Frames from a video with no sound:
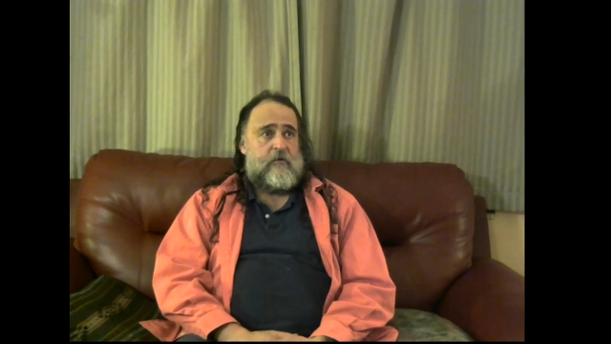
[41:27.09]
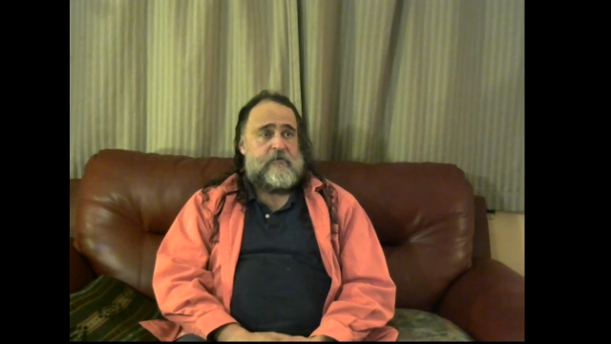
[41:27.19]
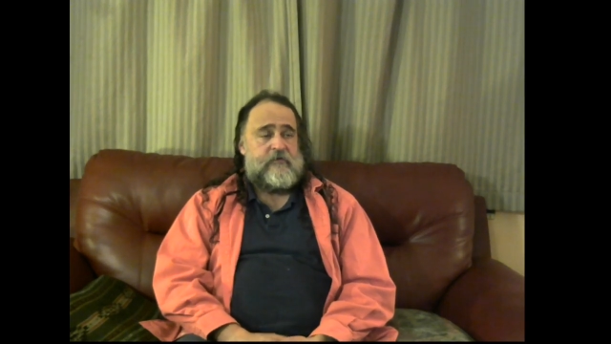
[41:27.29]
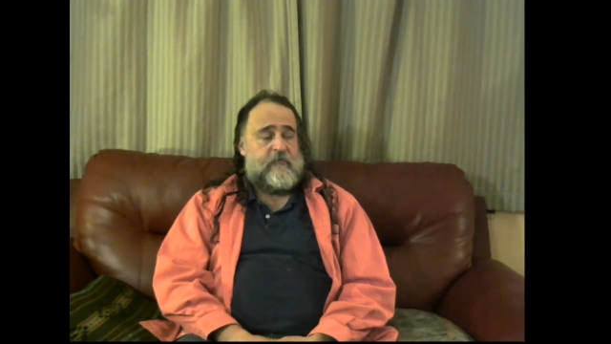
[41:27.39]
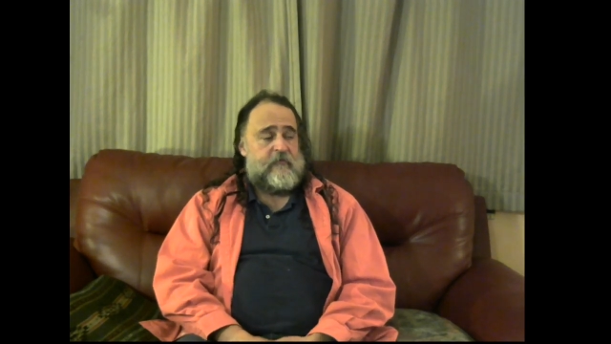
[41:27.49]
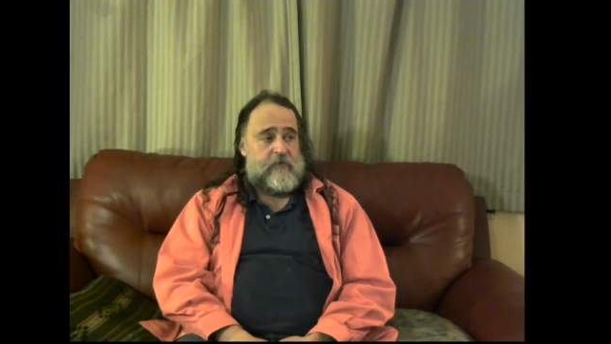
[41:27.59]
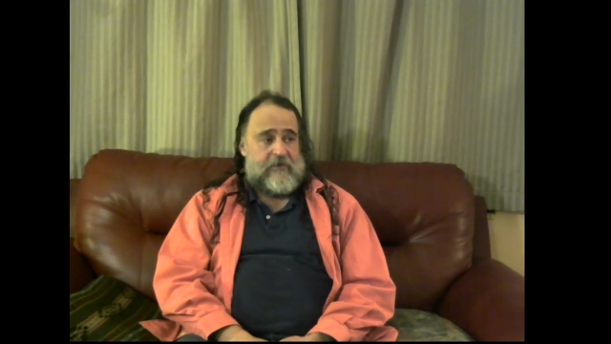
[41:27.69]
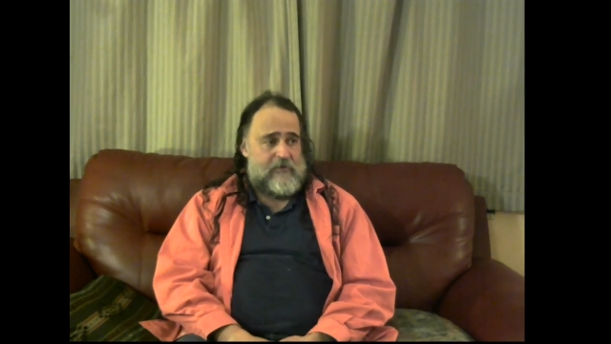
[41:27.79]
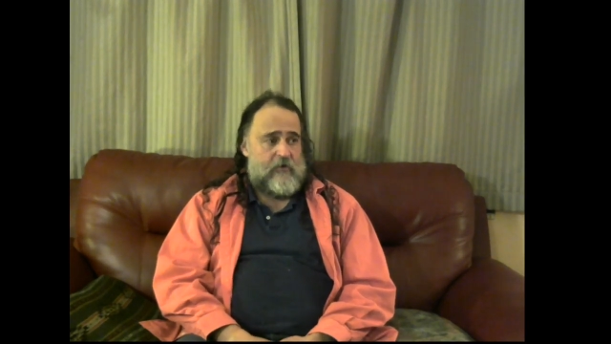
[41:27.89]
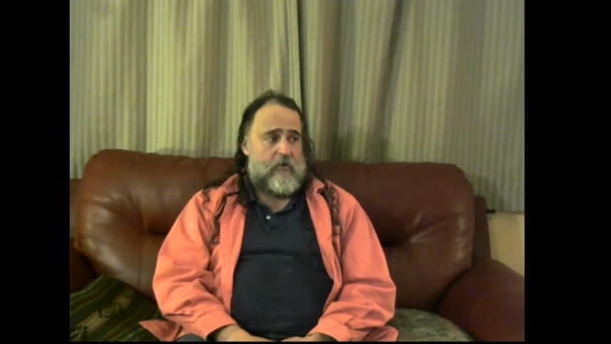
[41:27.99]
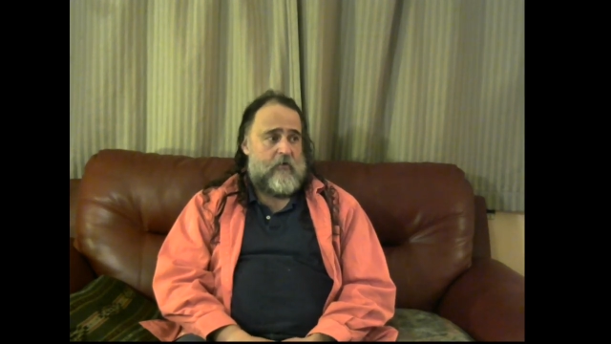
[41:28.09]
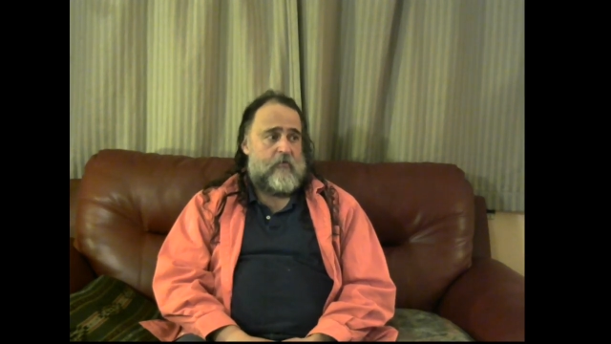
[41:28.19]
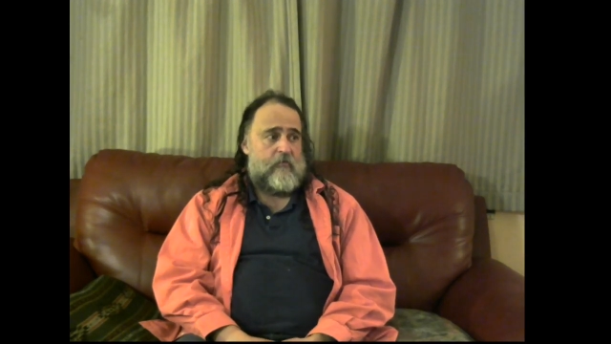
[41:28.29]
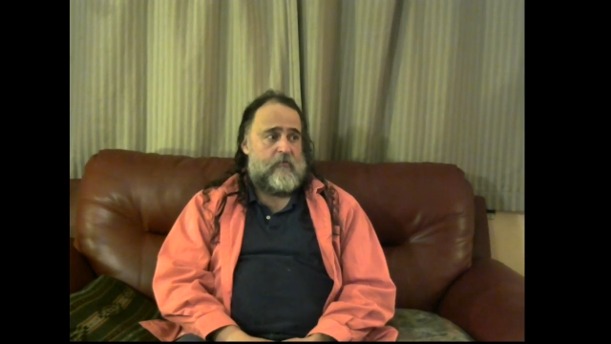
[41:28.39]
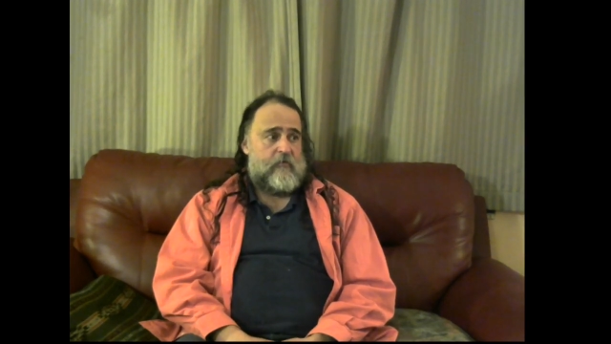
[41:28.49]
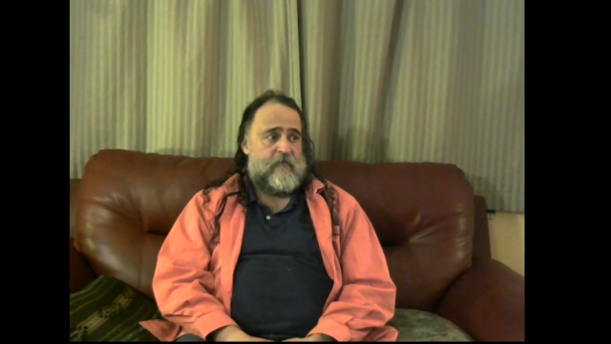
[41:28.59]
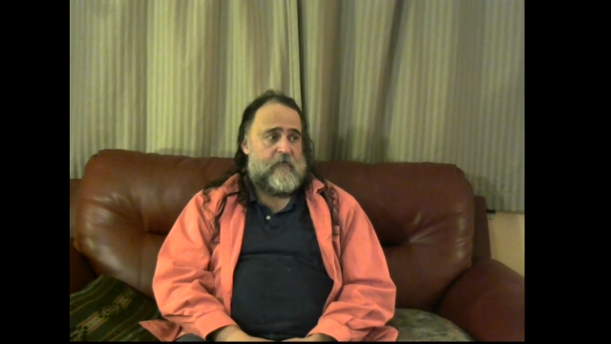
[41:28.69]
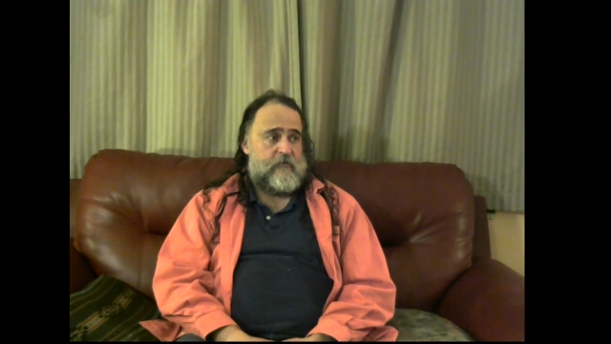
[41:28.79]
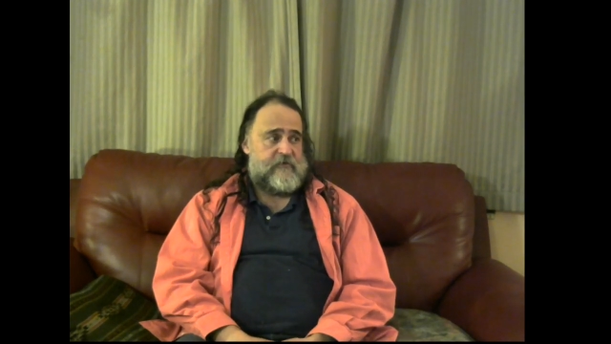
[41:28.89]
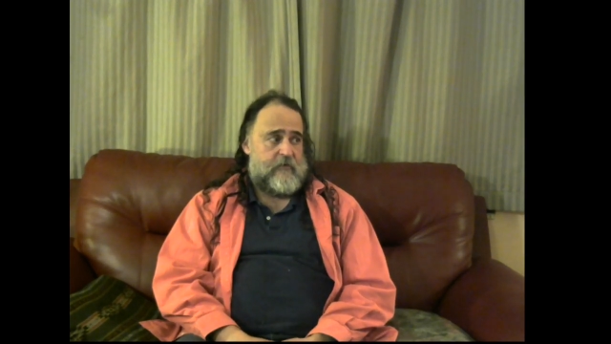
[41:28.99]
Some of you didn't know if
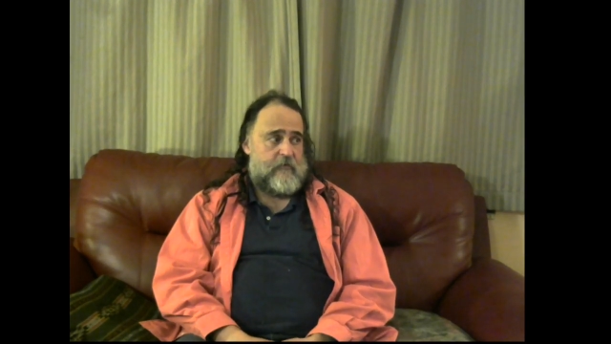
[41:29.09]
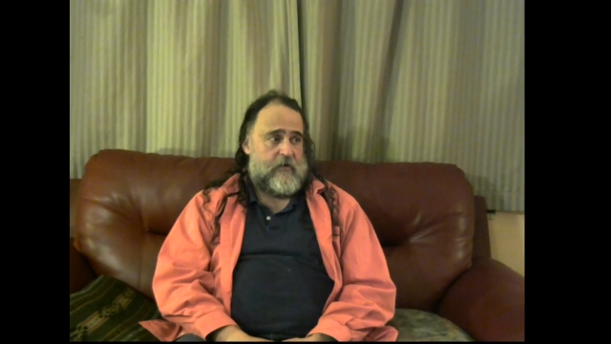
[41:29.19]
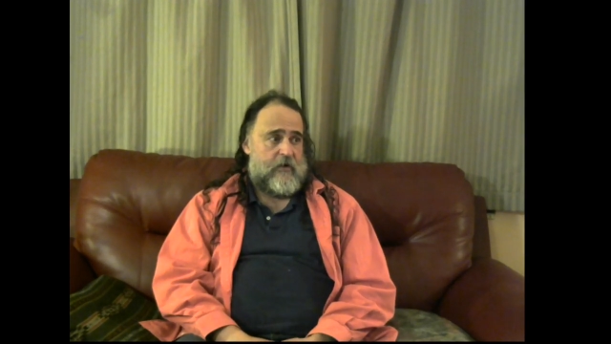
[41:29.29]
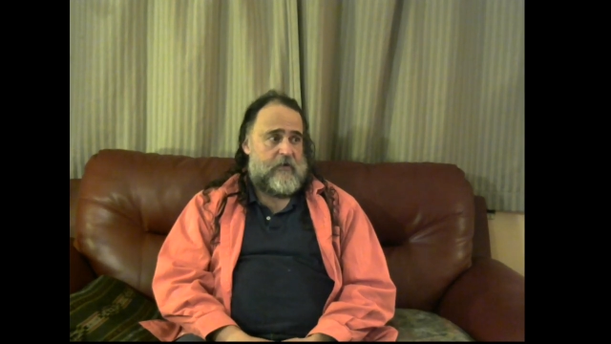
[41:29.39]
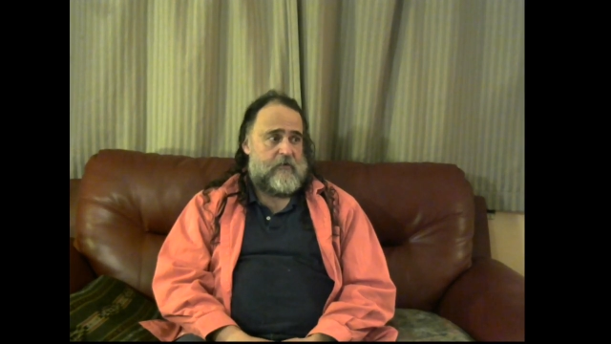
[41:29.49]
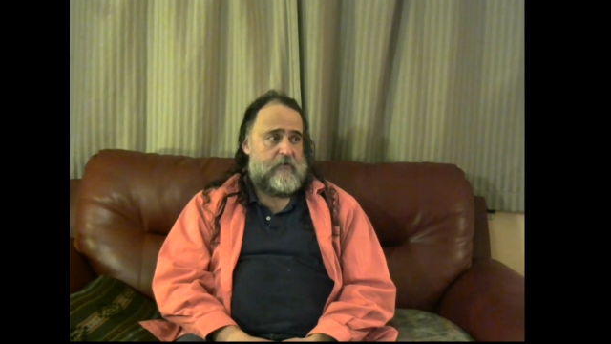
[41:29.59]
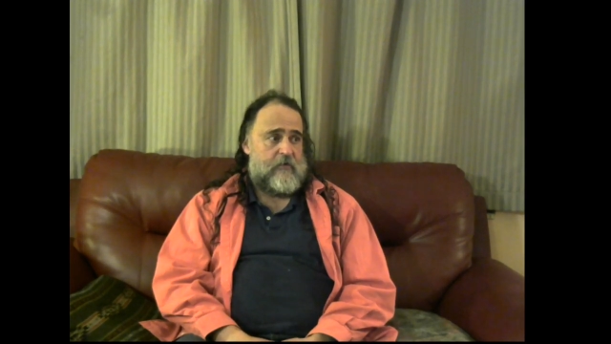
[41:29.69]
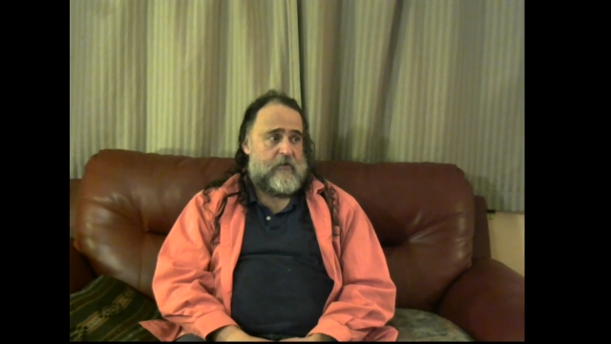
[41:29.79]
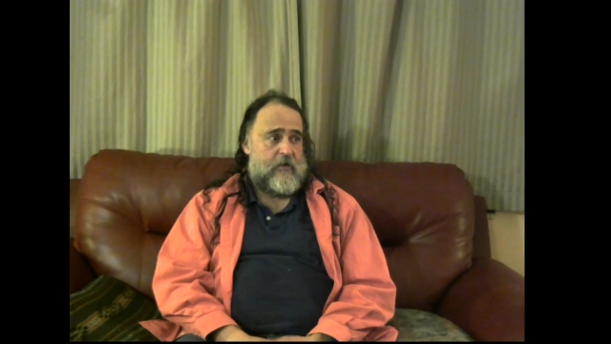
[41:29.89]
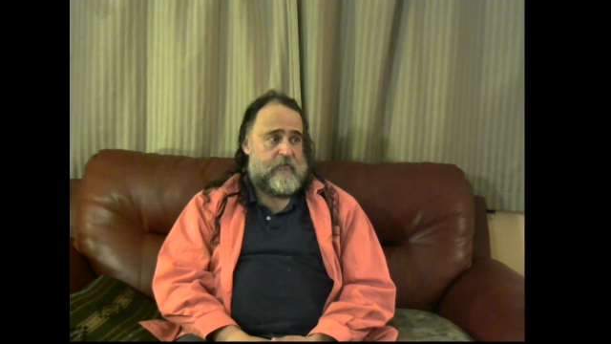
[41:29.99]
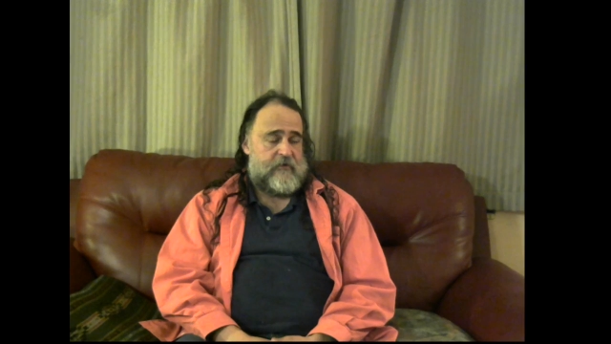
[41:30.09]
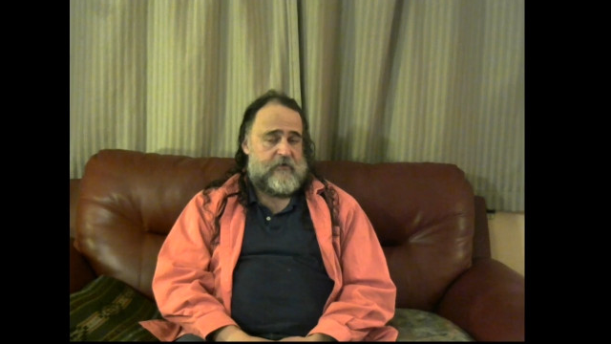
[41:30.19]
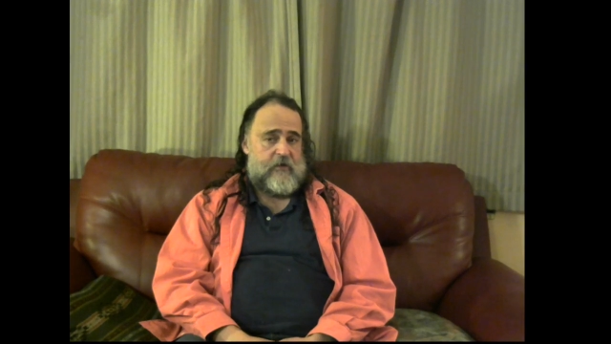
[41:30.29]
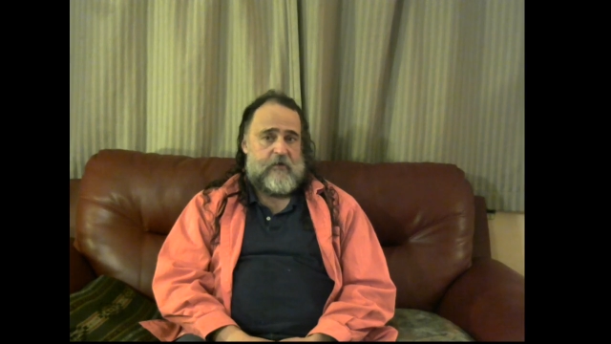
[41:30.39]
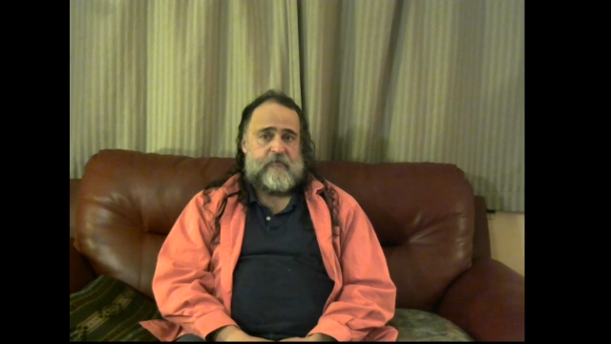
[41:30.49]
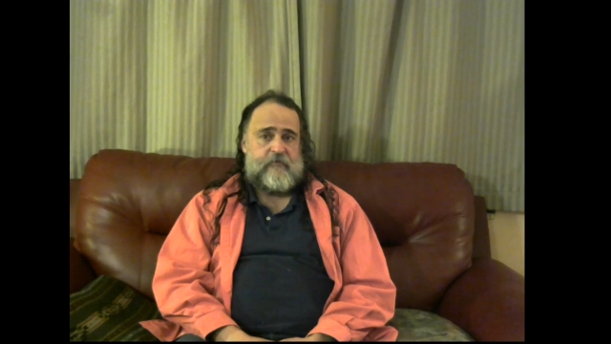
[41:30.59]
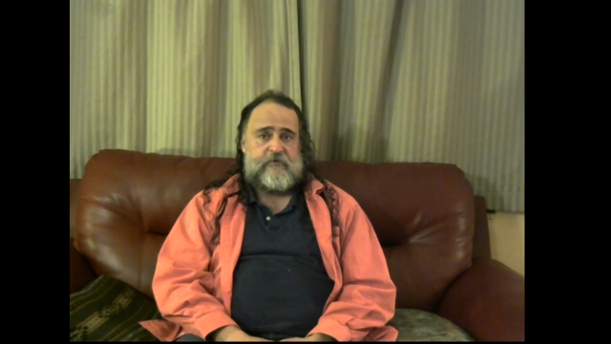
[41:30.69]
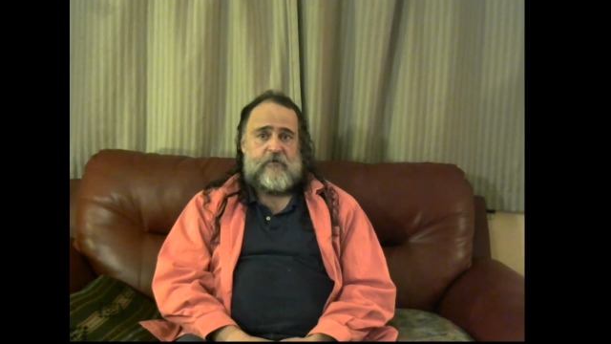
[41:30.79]
it was him or not a couple of times.